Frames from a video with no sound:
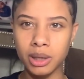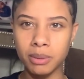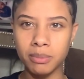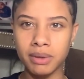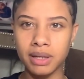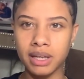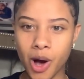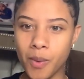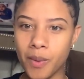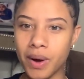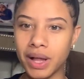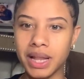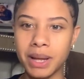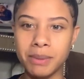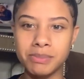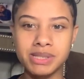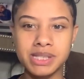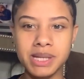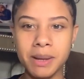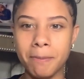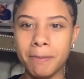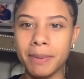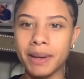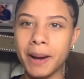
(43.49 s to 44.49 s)
bit while I'm
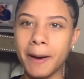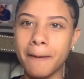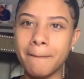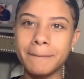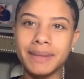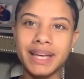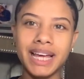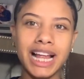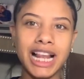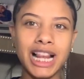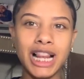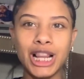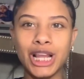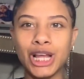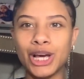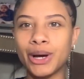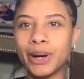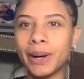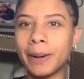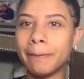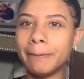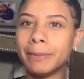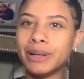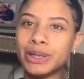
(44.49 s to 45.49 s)
sipping on me a
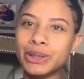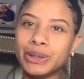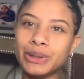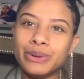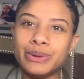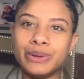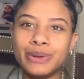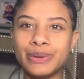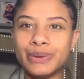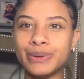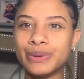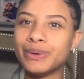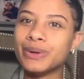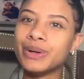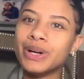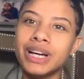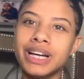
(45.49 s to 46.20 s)
little blue,